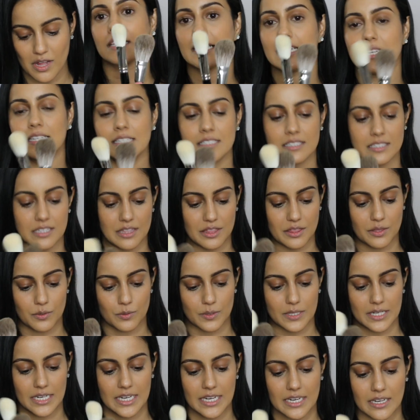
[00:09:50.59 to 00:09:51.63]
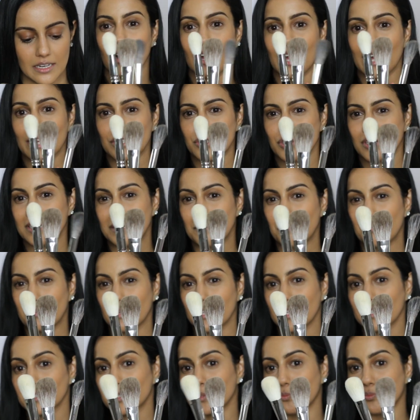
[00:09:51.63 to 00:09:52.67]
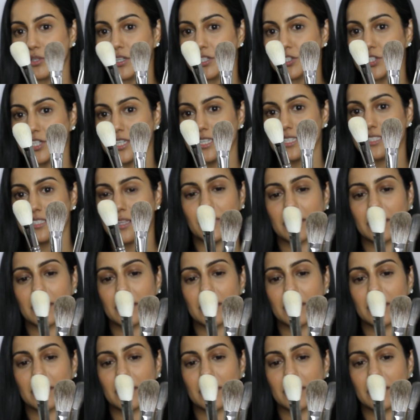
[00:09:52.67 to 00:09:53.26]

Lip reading: These three are actually blush brushes,